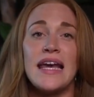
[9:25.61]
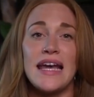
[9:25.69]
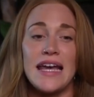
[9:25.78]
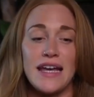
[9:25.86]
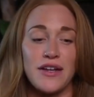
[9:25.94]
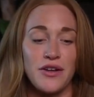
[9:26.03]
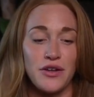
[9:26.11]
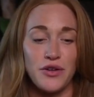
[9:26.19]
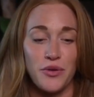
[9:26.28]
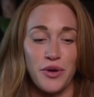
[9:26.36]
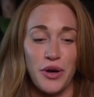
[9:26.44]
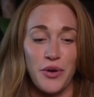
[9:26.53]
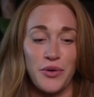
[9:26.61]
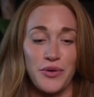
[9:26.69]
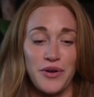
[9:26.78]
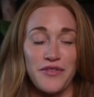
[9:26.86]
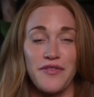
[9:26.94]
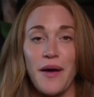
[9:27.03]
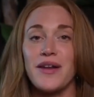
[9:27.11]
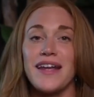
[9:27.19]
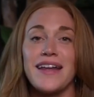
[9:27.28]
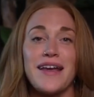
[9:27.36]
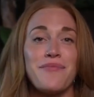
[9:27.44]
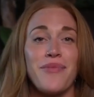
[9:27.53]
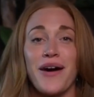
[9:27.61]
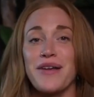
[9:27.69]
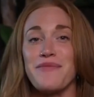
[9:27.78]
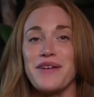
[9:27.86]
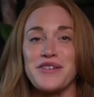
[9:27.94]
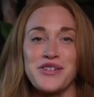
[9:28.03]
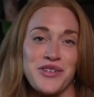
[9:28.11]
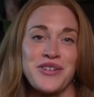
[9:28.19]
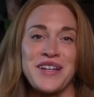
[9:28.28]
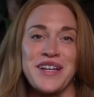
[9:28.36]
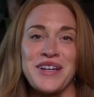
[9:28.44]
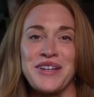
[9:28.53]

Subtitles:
in your own feminine embodiment journey.